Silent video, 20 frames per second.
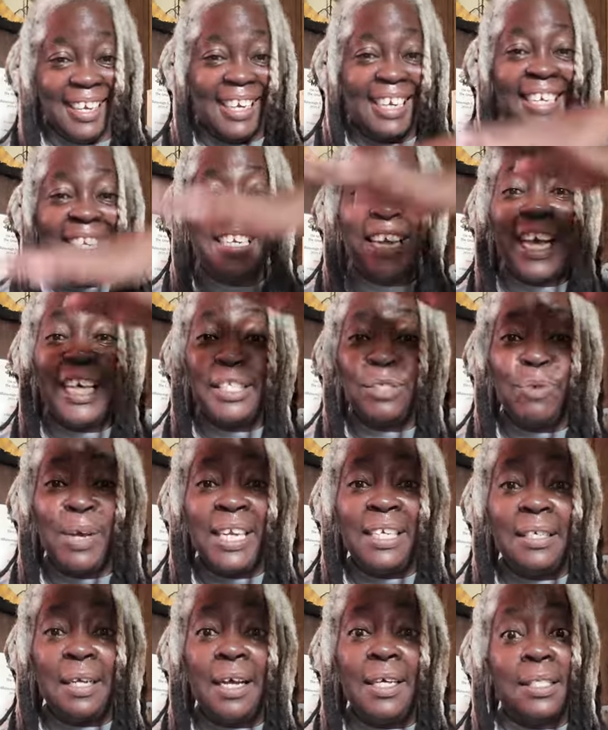He does what
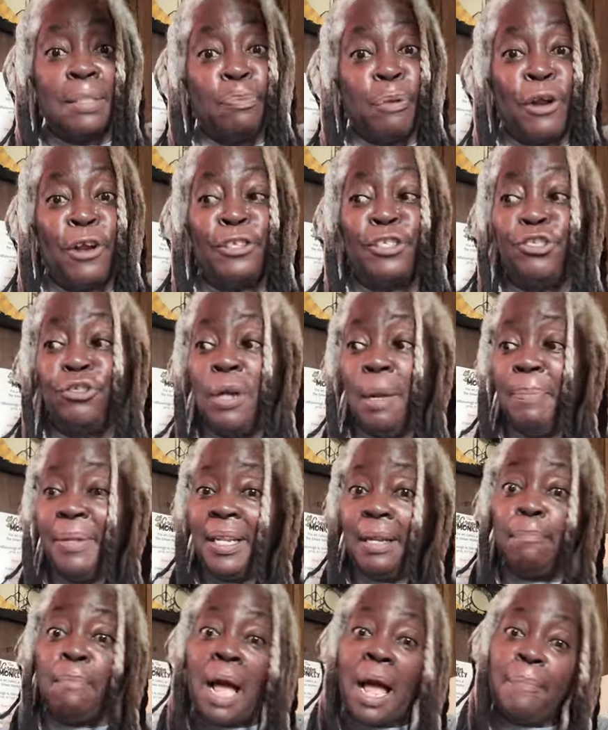he does, burns you up, and
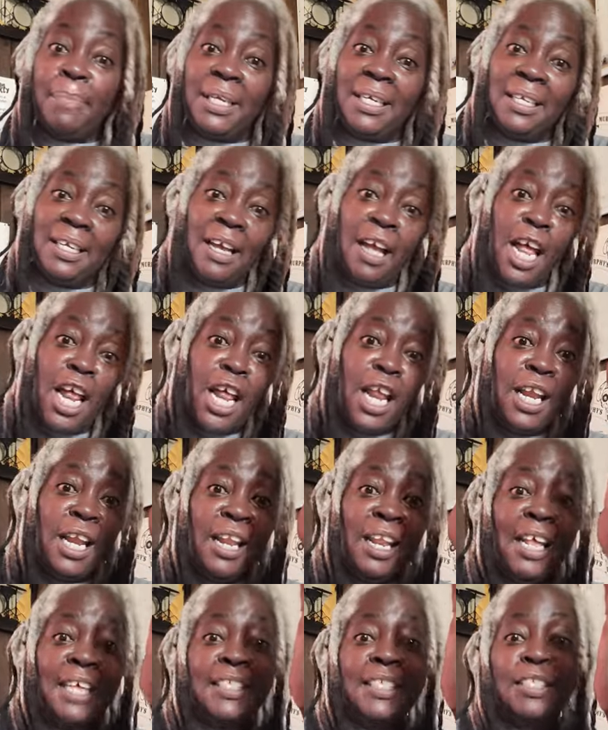then mommy
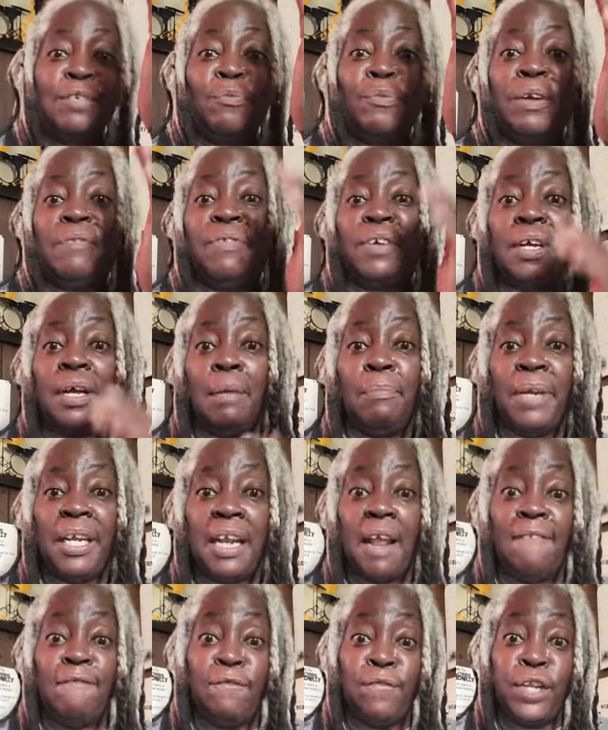lets the river come in
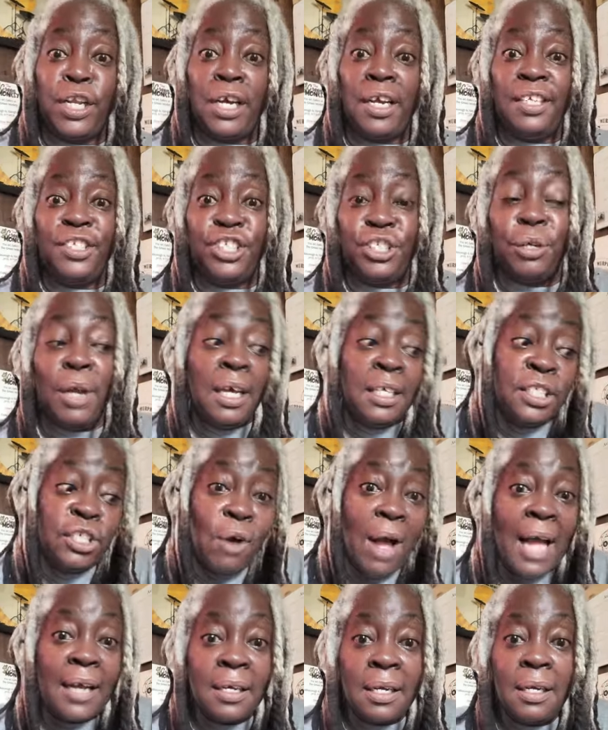and flood you.
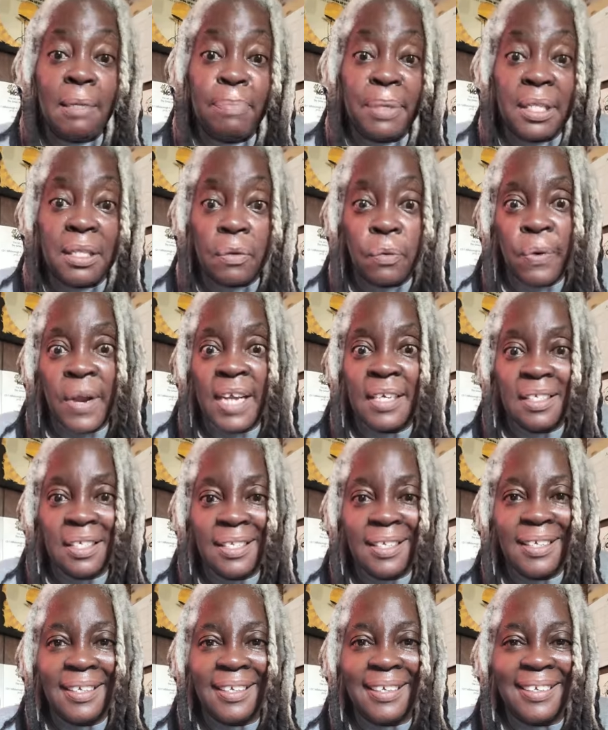So I could be the Red
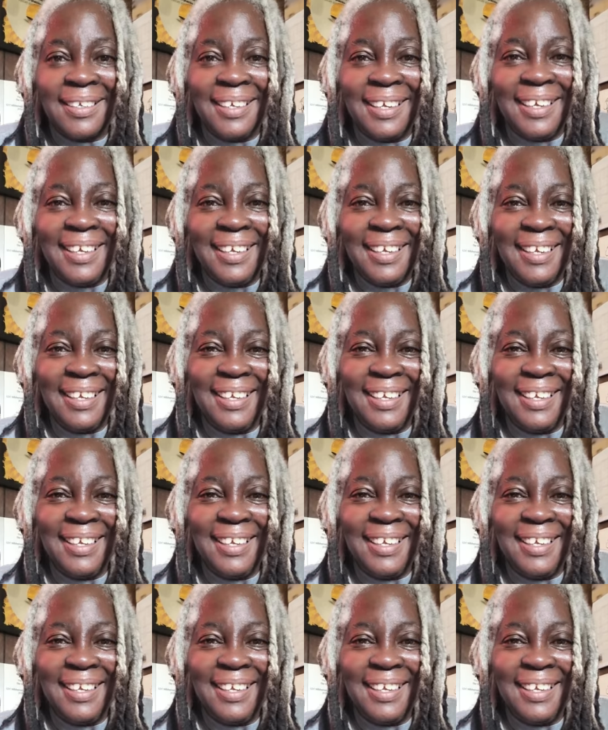Sea.